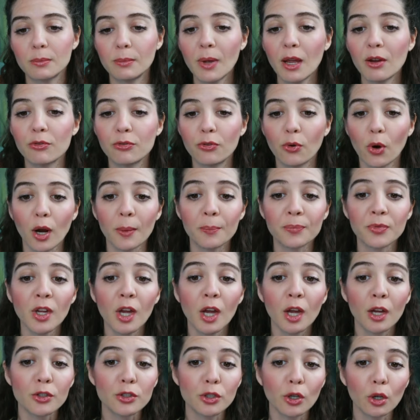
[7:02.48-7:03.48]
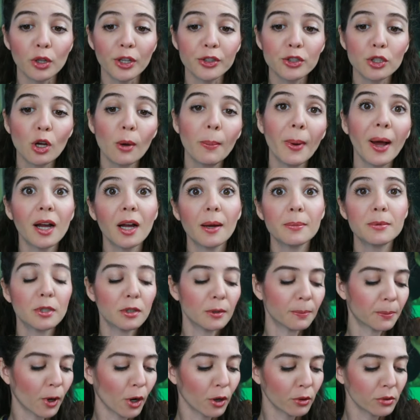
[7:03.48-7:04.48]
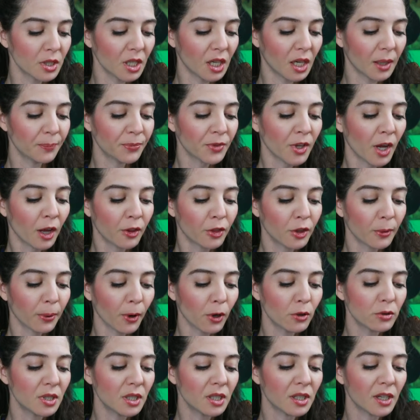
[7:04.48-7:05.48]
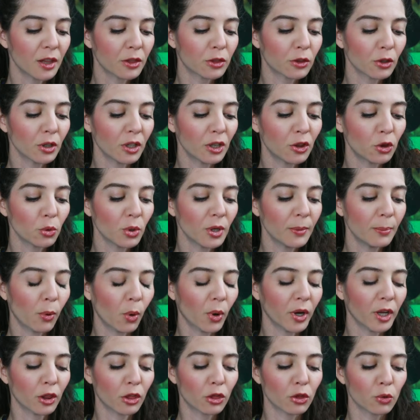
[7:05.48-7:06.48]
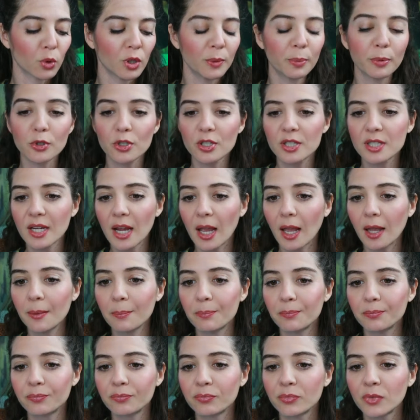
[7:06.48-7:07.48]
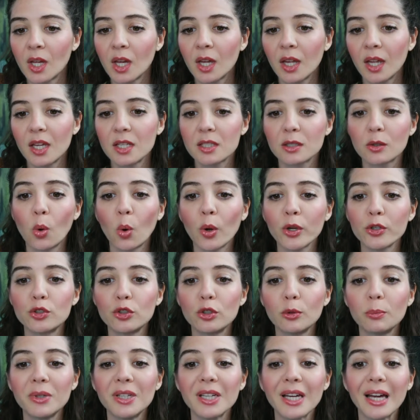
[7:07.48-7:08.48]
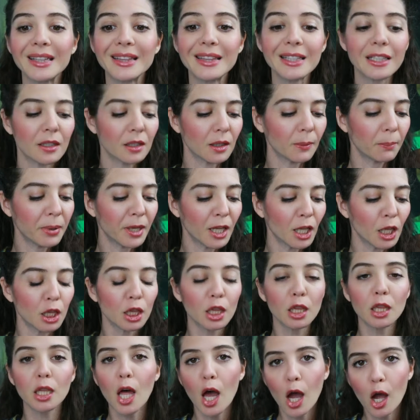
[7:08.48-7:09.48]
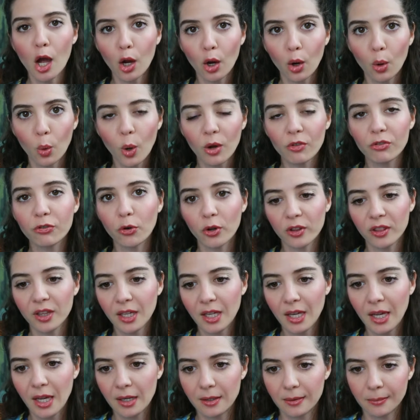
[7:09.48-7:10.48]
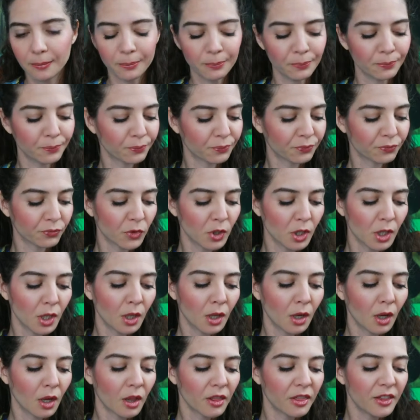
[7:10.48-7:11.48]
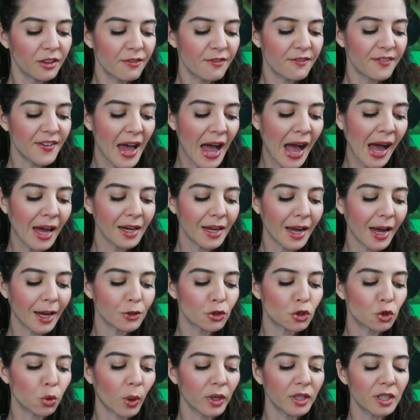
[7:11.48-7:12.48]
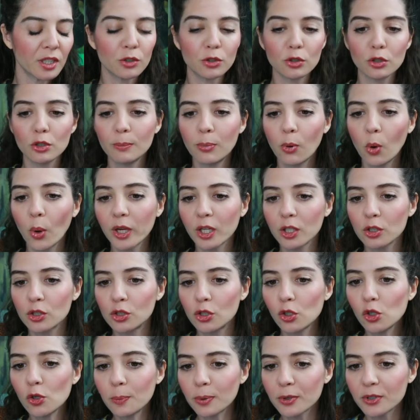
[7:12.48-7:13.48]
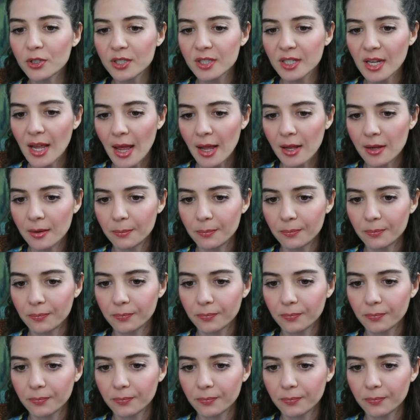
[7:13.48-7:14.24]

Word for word: is meant for. So let's go back up to the protein. The protein at thirty-three point three percent is going to be a little bit low for the kitten. The fat at twenty-two point two percent